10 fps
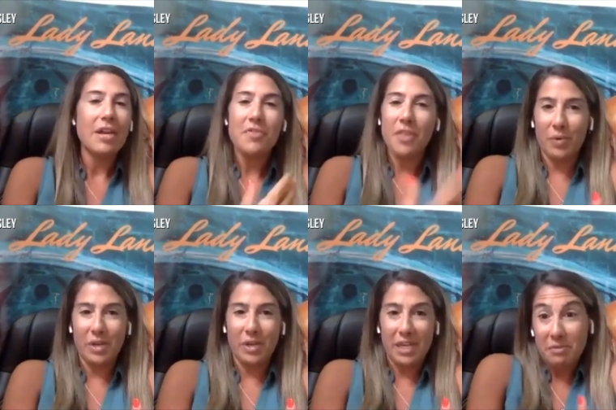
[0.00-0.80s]
that we
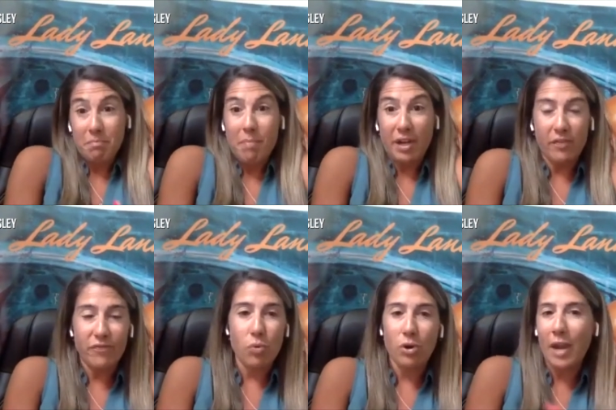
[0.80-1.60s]
need money
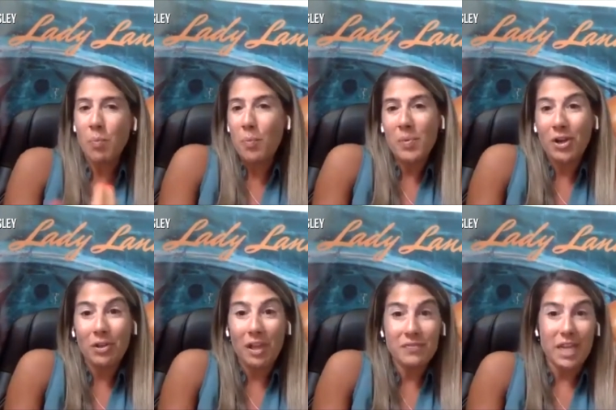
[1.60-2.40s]
for and what we want our
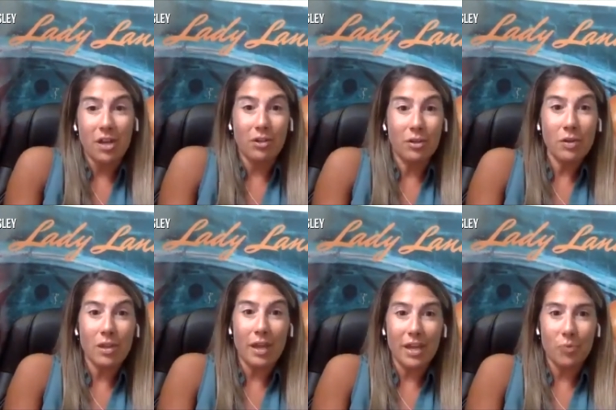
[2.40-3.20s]
lifestyle to look
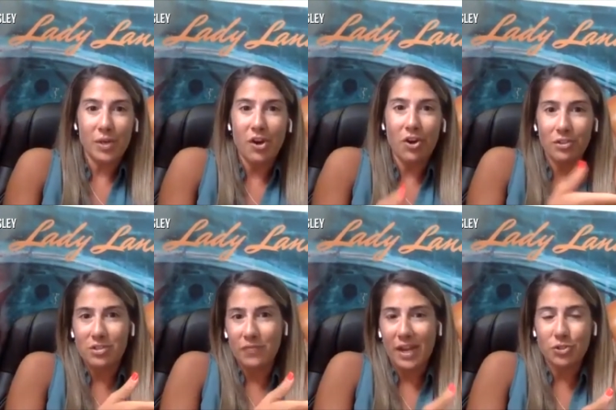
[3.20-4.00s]
like, regardless
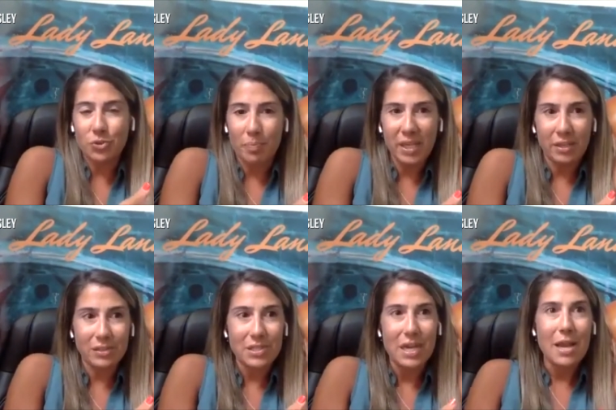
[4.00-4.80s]
of actual bills.